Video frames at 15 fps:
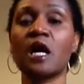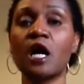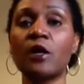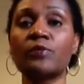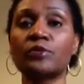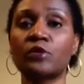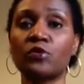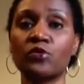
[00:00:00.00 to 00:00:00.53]

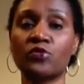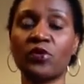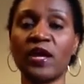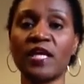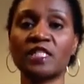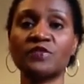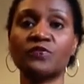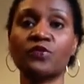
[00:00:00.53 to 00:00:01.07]
upload
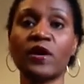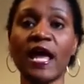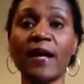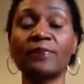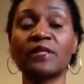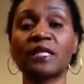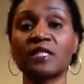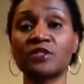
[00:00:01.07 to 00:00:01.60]
grants for
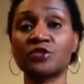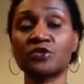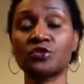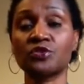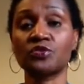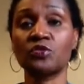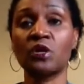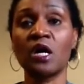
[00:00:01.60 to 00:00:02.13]
applicants
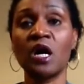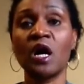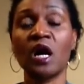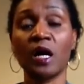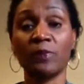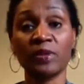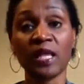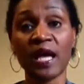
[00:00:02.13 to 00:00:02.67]
to
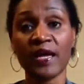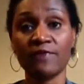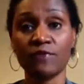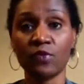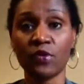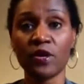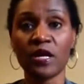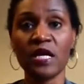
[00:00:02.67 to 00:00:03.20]
apply
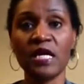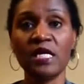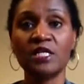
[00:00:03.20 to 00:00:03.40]
for.